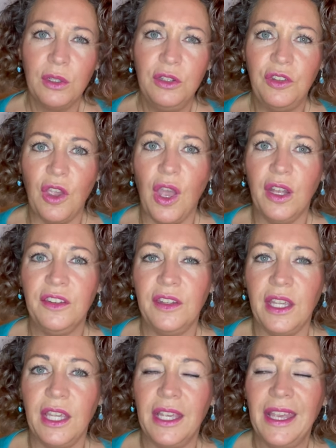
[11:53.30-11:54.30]

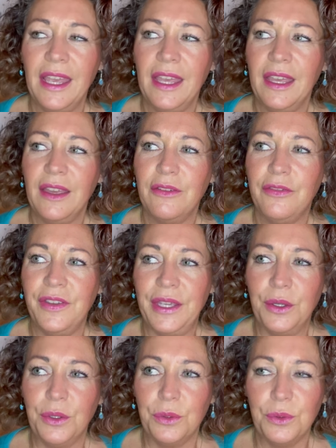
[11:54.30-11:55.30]
dirty
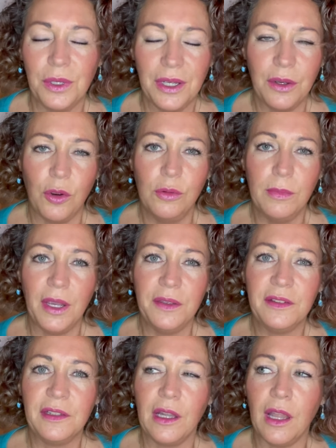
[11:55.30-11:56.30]
feel,
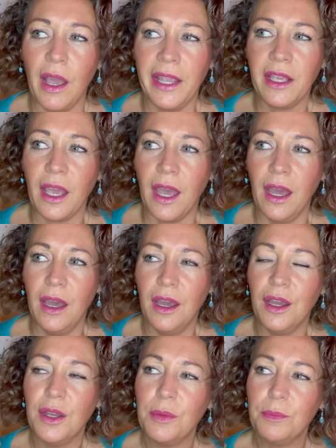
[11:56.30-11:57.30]
almost like
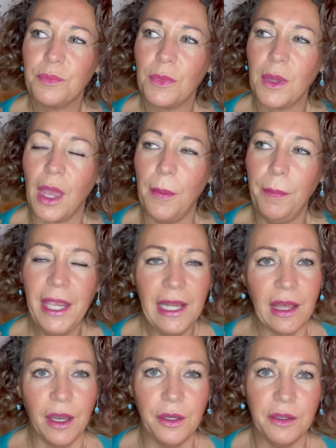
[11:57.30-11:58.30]
a
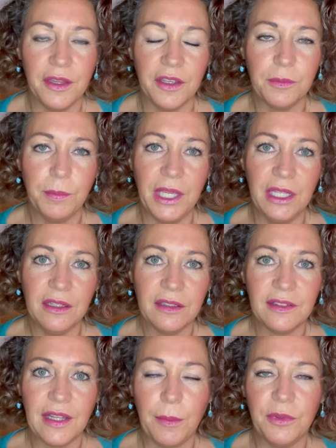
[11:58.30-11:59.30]
pillow that's been
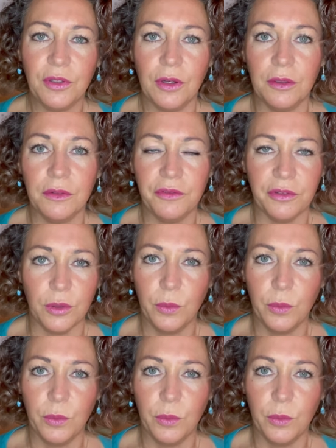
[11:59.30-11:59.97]
slept on for a